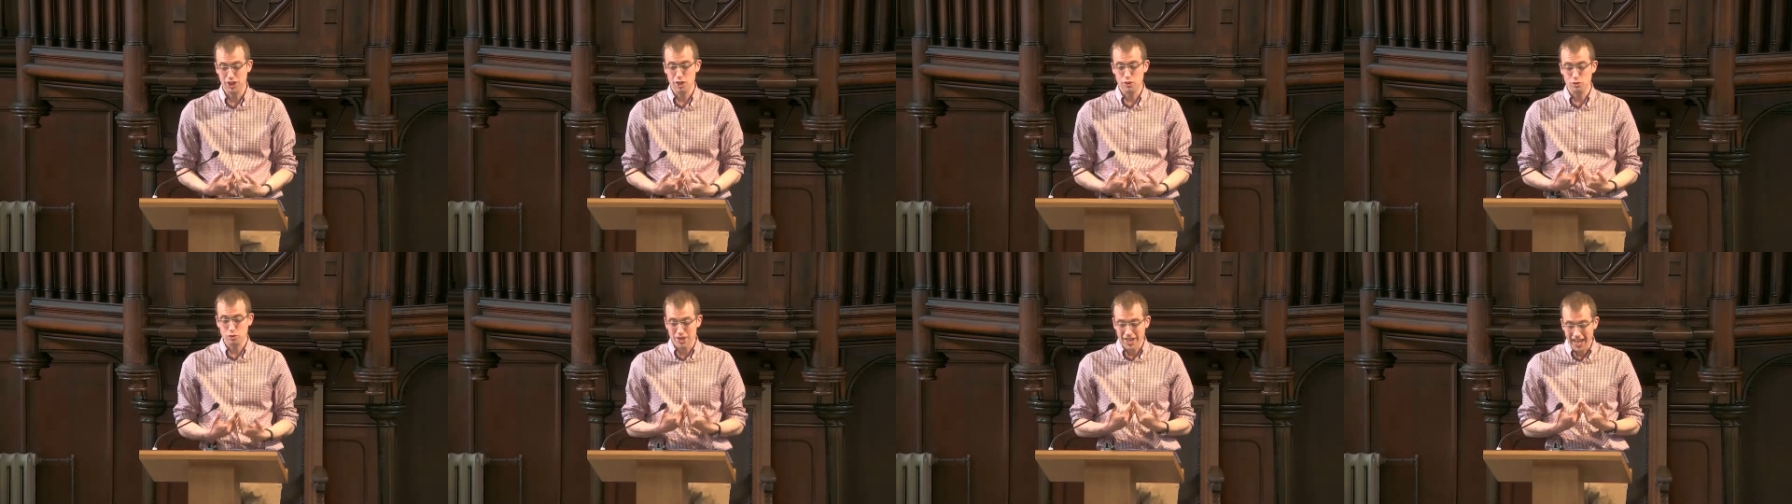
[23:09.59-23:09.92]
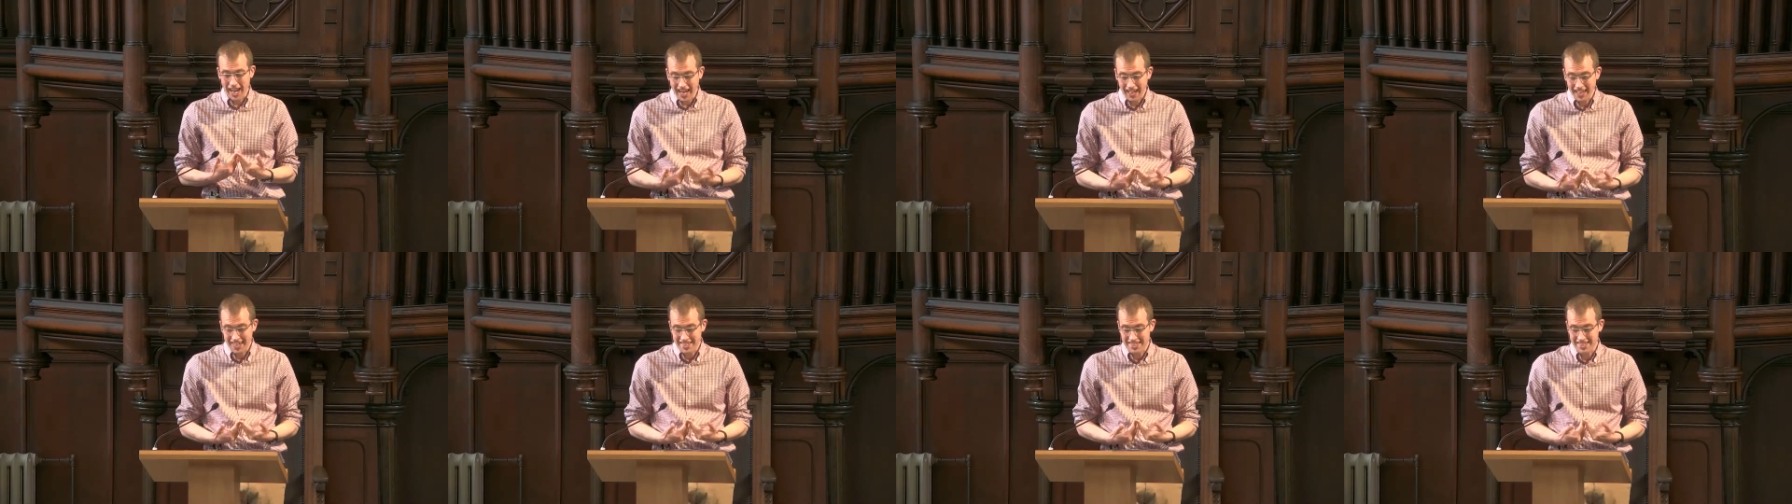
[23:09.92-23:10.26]
In
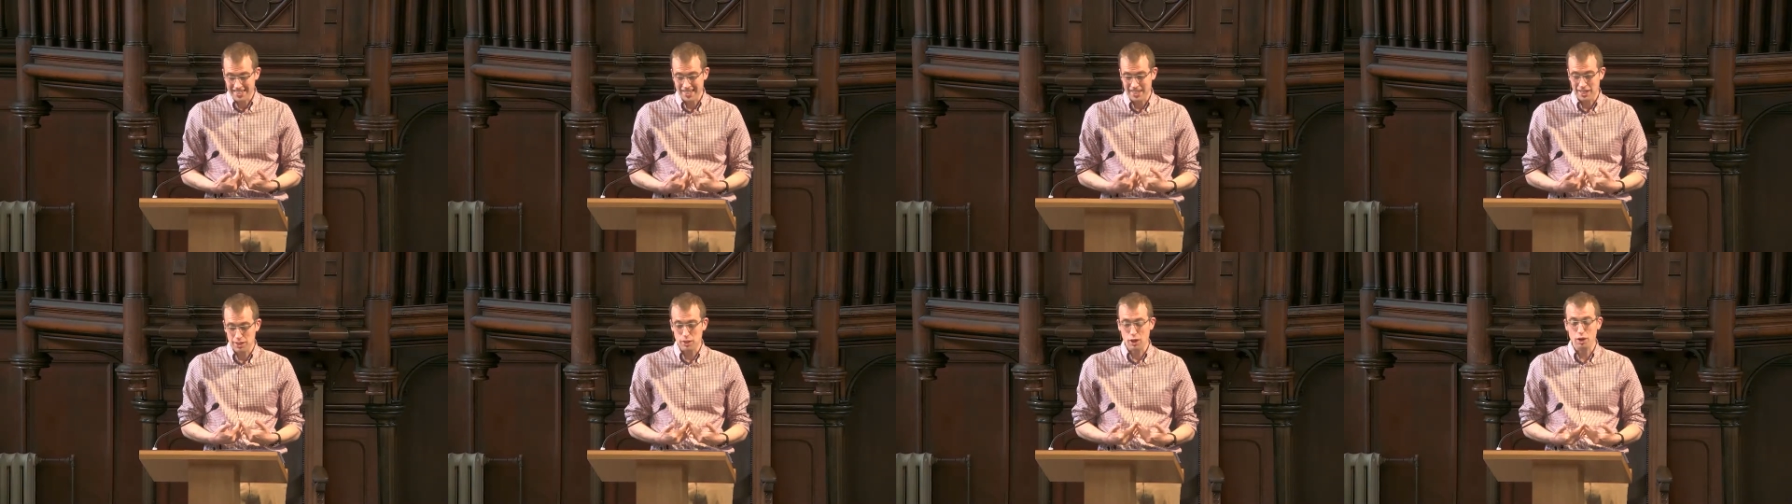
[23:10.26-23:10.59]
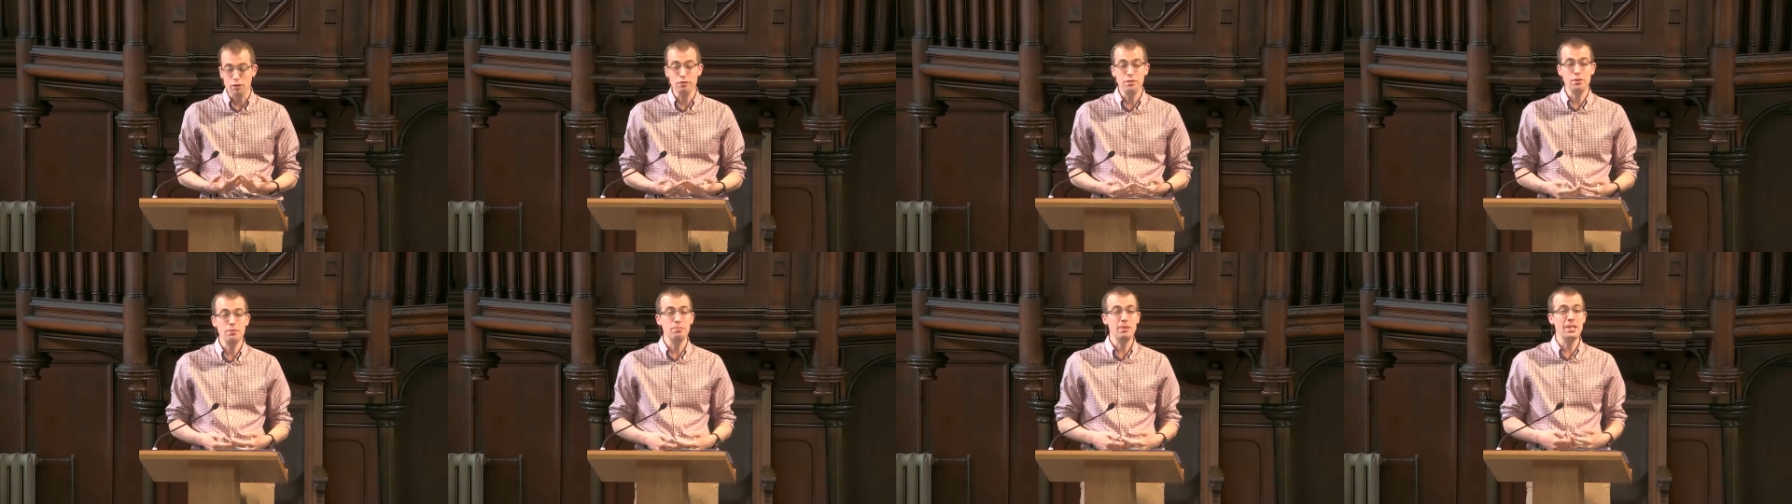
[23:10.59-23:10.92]
reality, it
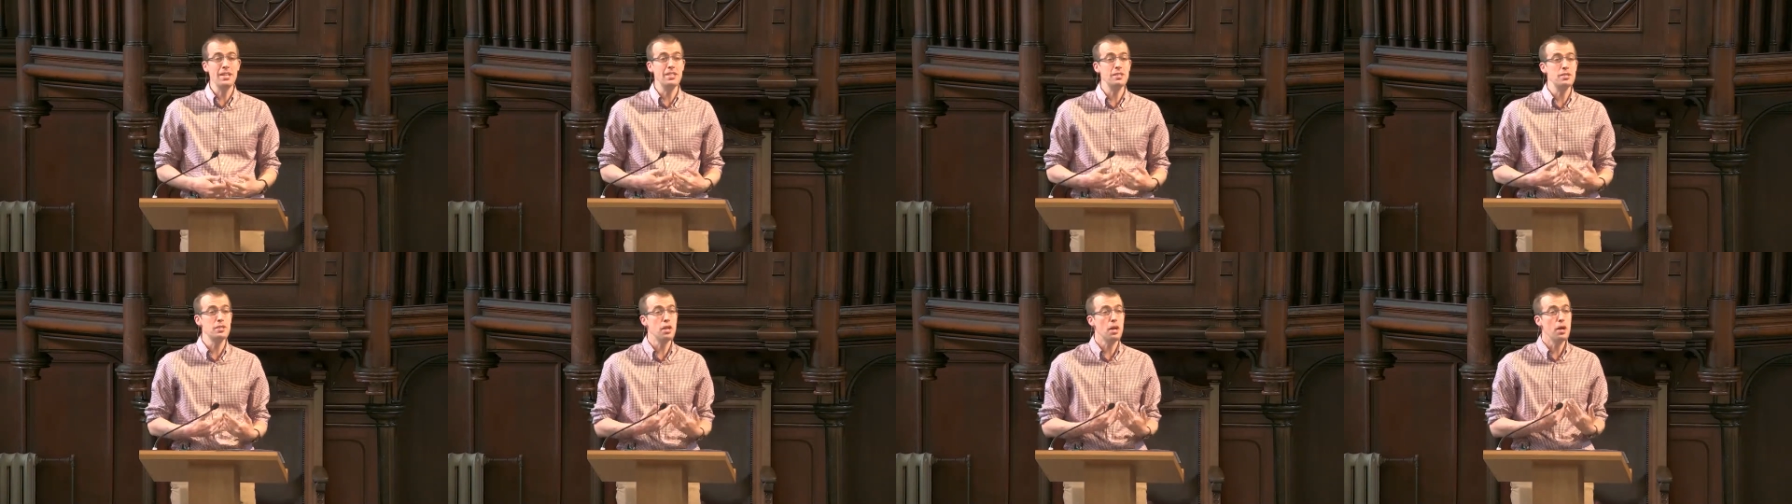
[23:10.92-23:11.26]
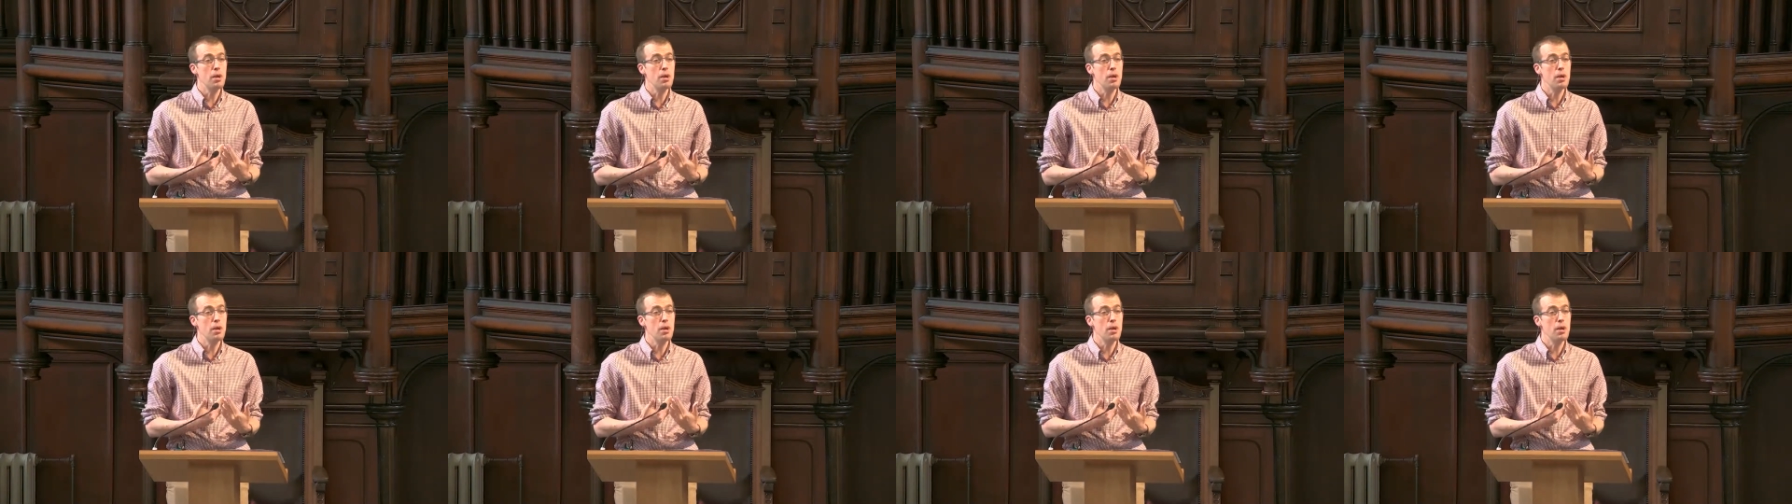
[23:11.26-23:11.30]
often means